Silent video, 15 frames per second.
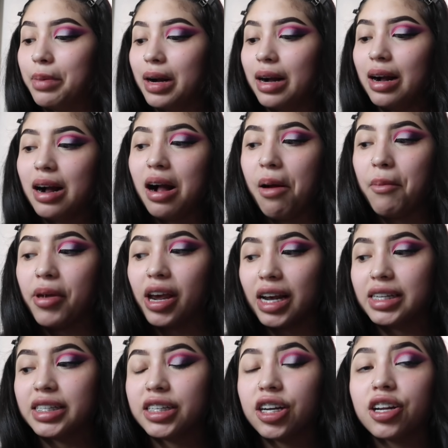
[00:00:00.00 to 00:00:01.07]
But you
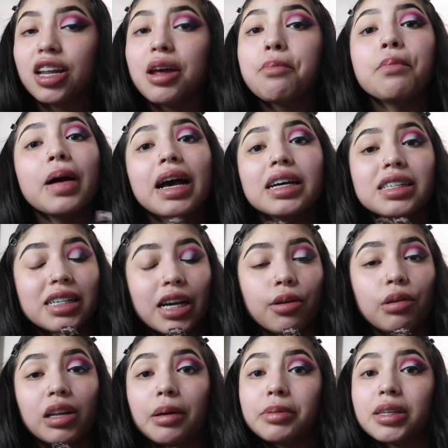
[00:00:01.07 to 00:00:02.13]
guys, these are the best
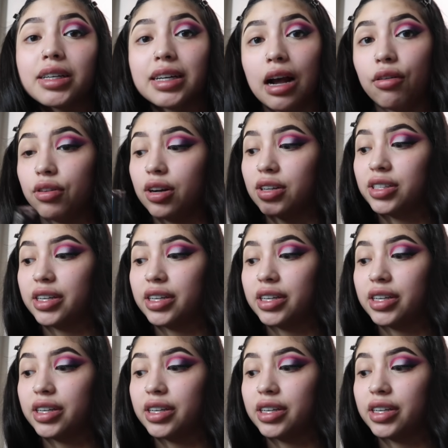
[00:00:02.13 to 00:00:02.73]
liquid lipsticks out there.